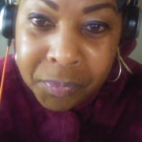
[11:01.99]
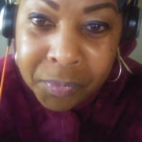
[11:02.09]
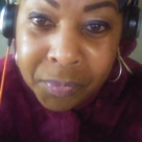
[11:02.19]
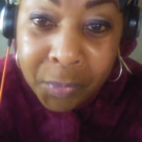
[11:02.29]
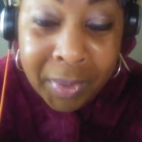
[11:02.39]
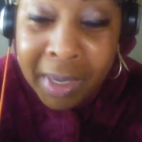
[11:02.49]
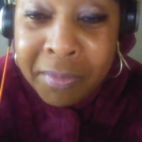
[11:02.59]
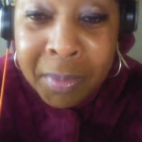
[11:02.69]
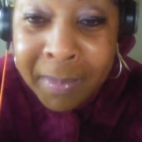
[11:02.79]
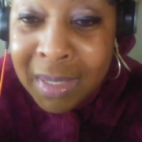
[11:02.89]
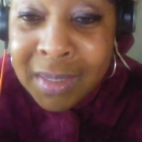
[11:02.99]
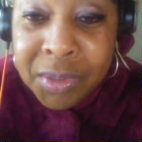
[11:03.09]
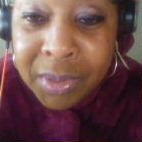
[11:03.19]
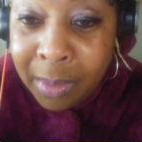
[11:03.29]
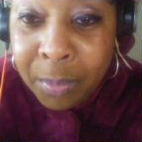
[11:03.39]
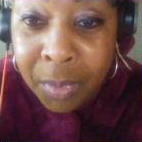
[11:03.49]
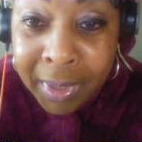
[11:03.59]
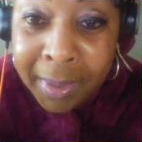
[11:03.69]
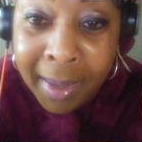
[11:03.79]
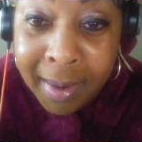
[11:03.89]
Whatever message they
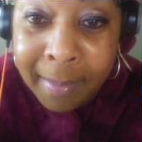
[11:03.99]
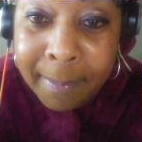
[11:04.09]
wanted out.